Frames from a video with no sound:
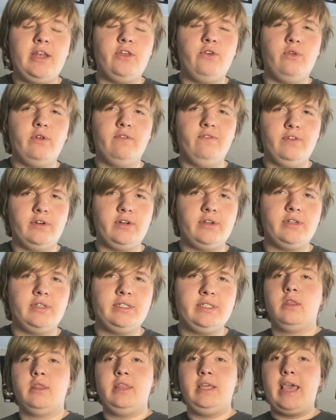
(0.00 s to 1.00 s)

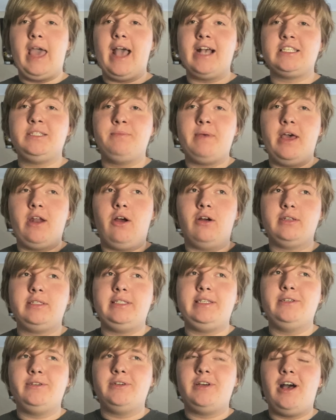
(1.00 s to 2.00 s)
universe, the X-Men are
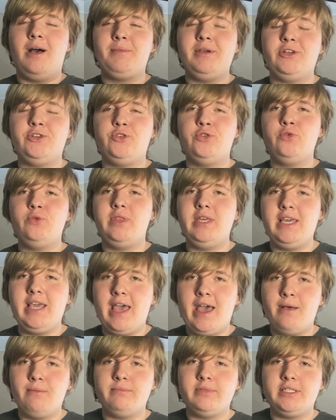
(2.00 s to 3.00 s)
still coming to the
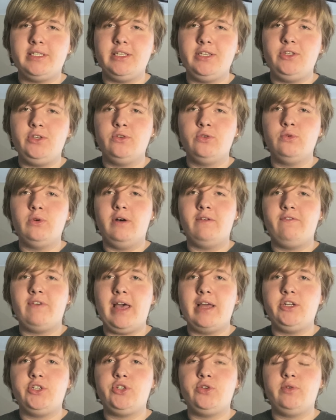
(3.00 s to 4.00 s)
MCU
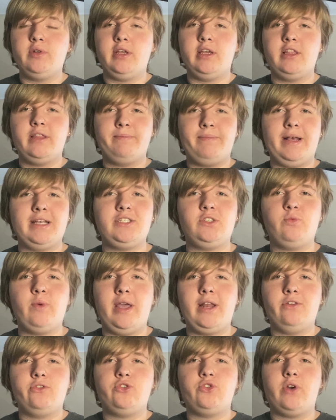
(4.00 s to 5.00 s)
eventually, and the best way
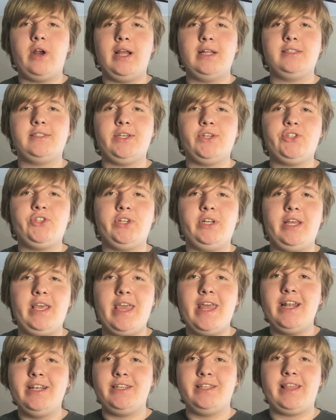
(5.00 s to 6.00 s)
to transition
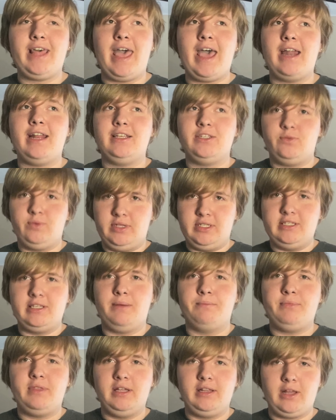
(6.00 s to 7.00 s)
into that is with
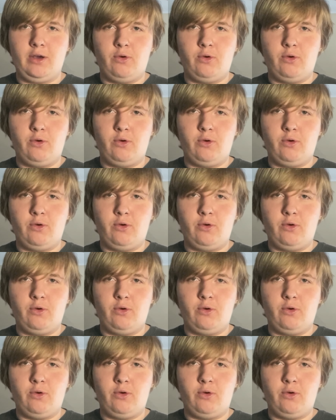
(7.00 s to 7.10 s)
something like